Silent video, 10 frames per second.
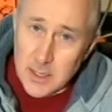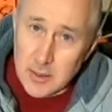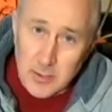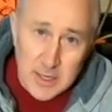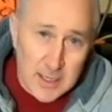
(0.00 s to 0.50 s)

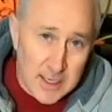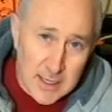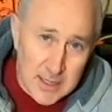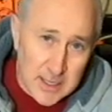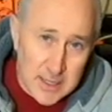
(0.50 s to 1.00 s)
or
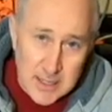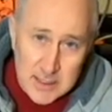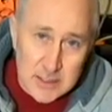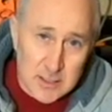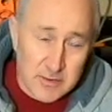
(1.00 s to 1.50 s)
any
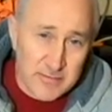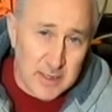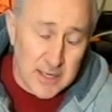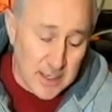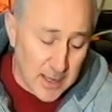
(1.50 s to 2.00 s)
adhesive,
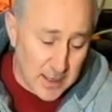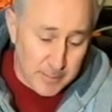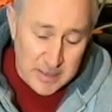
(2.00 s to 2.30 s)
any kind